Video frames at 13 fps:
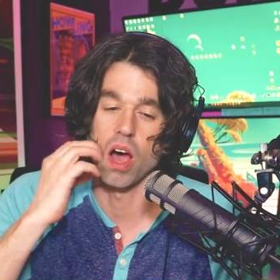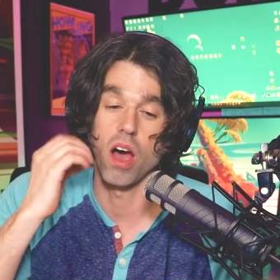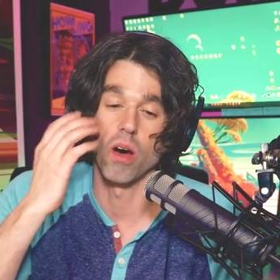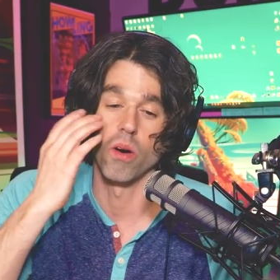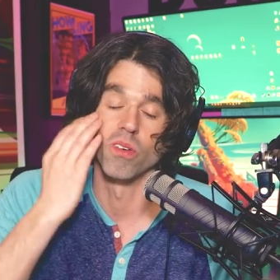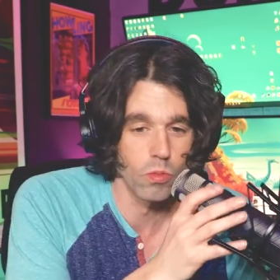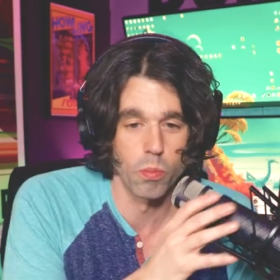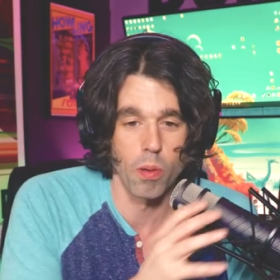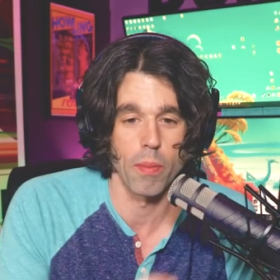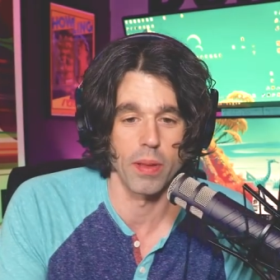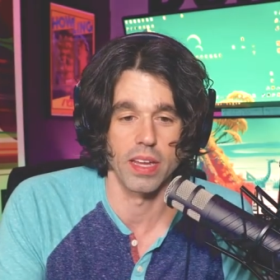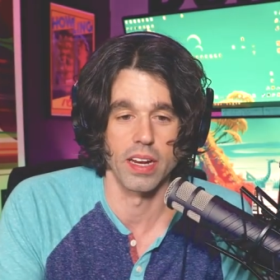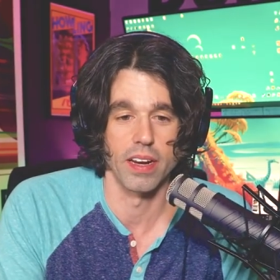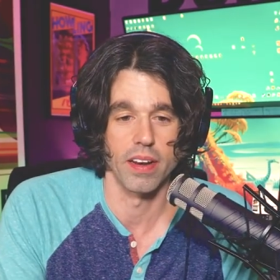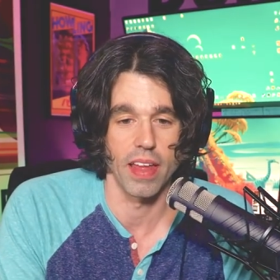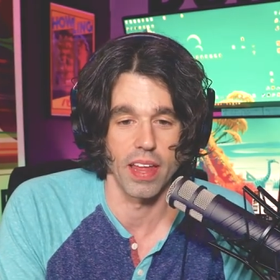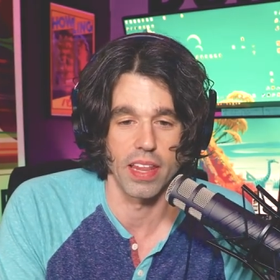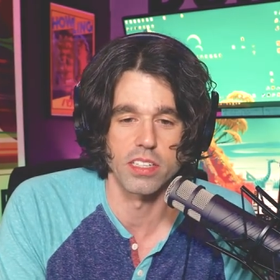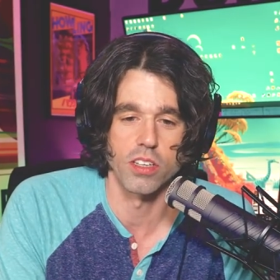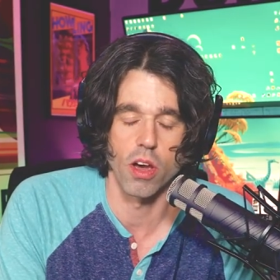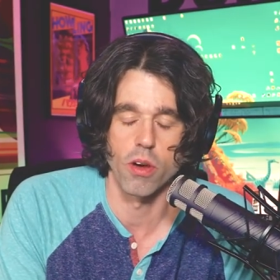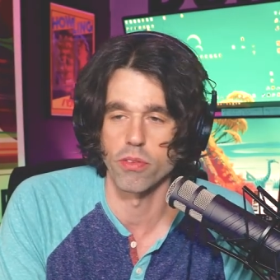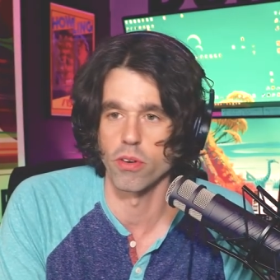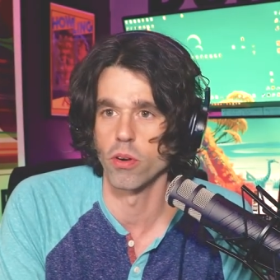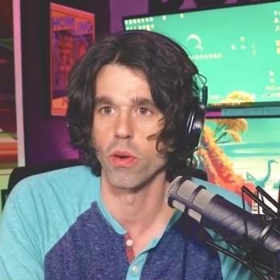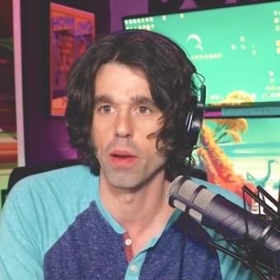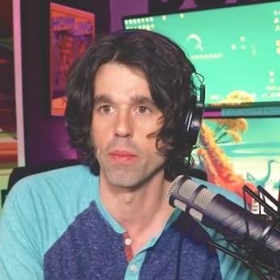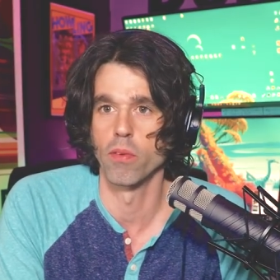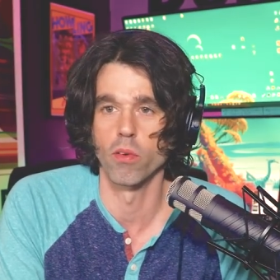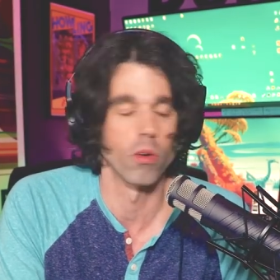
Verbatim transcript: Oh, we'll probably get into that. Let's go through... I've been